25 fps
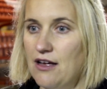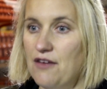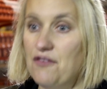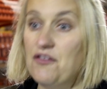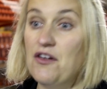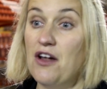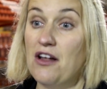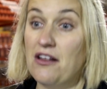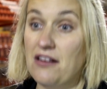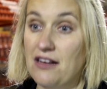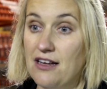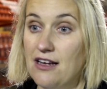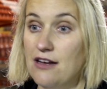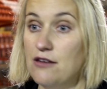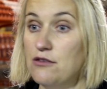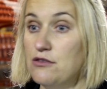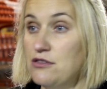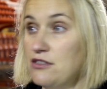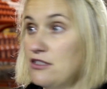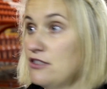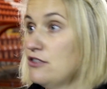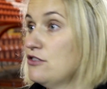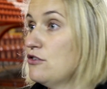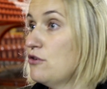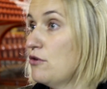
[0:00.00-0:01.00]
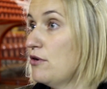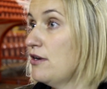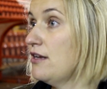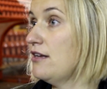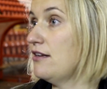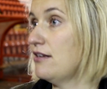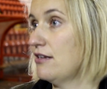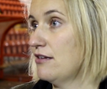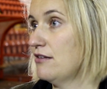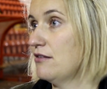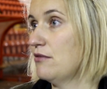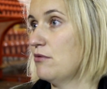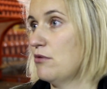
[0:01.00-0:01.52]
if nothing else,
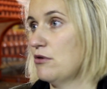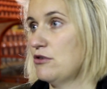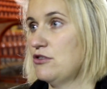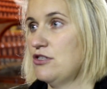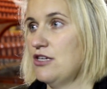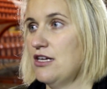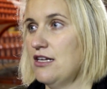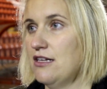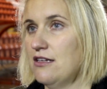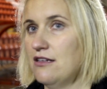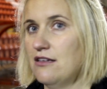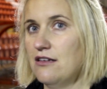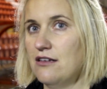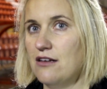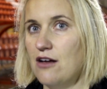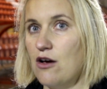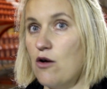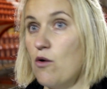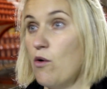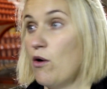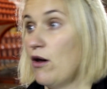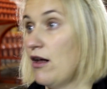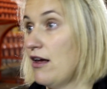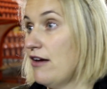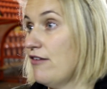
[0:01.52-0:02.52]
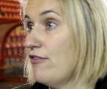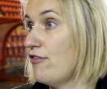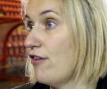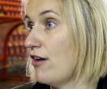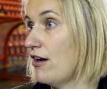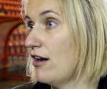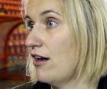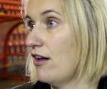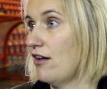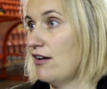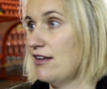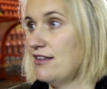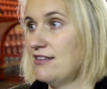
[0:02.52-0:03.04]
enjoyed watching a quality
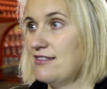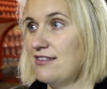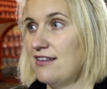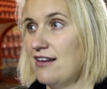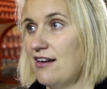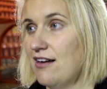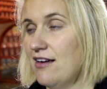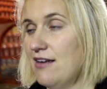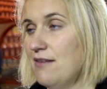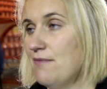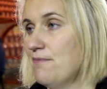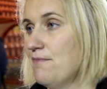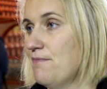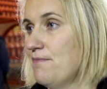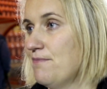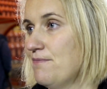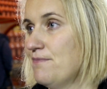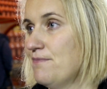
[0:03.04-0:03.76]
front line today.